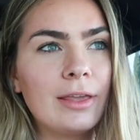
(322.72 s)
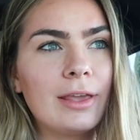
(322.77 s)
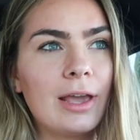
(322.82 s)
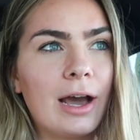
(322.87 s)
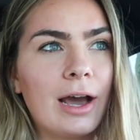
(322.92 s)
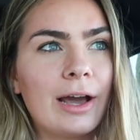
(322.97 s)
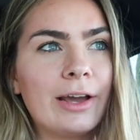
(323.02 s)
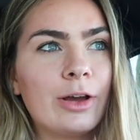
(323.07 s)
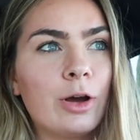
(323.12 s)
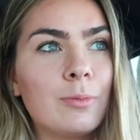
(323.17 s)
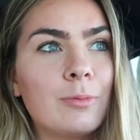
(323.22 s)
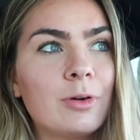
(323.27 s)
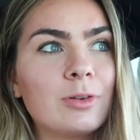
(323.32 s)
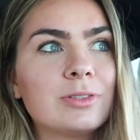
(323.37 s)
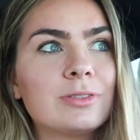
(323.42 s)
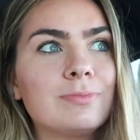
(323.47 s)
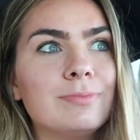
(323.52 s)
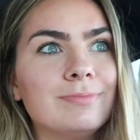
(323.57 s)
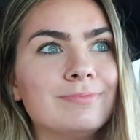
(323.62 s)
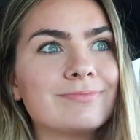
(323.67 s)
yeah, I
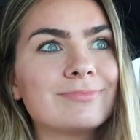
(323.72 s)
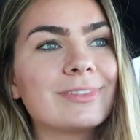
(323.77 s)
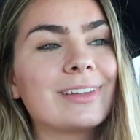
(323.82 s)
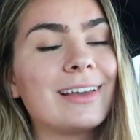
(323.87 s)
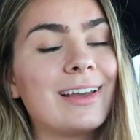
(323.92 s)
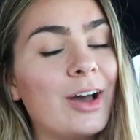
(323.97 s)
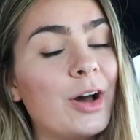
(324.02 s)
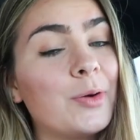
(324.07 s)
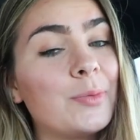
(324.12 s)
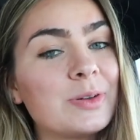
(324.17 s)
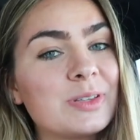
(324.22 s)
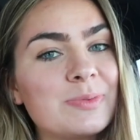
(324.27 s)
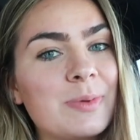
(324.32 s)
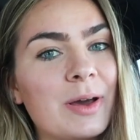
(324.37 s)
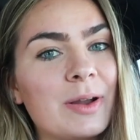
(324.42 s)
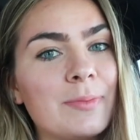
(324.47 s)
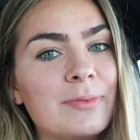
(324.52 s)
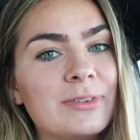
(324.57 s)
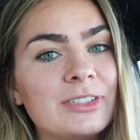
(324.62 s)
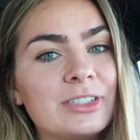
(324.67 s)
almost almost
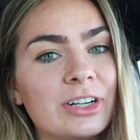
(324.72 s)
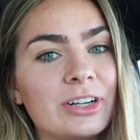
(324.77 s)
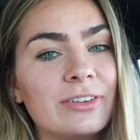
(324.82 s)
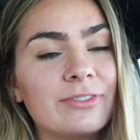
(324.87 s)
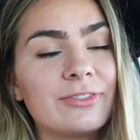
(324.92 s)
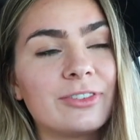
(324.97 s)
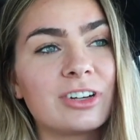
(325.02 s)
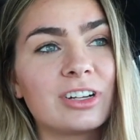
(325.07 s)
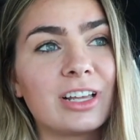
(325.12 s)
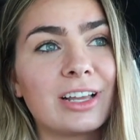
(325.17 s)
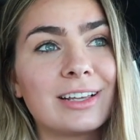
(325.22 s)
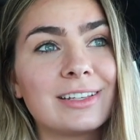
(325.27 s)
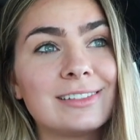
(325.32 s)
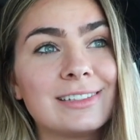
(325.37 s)
bought a shirt for like